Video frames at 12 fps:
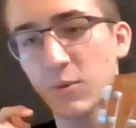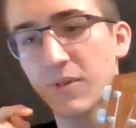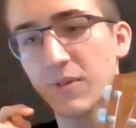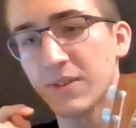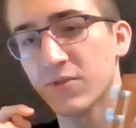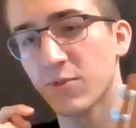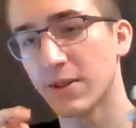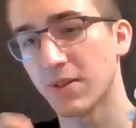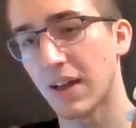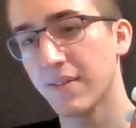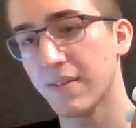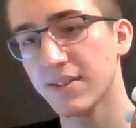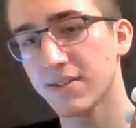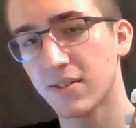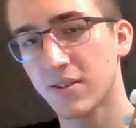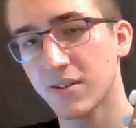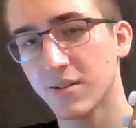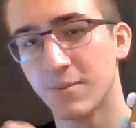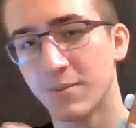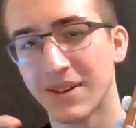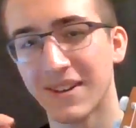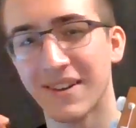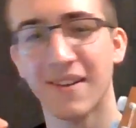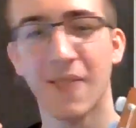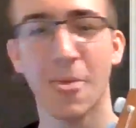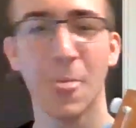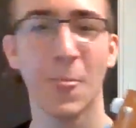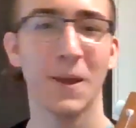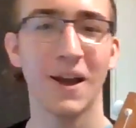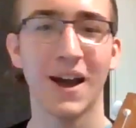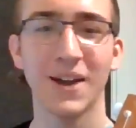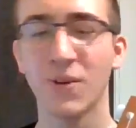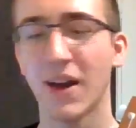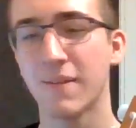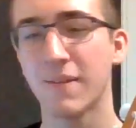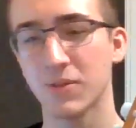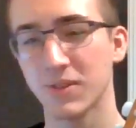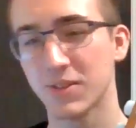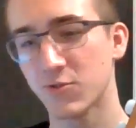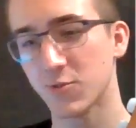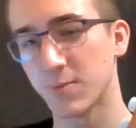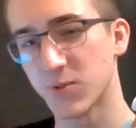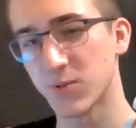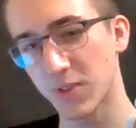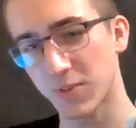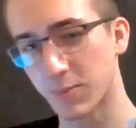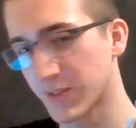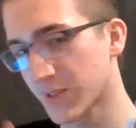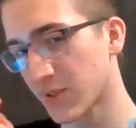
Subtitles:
of an instrumental heavy song, but I don't have all the instruments with me,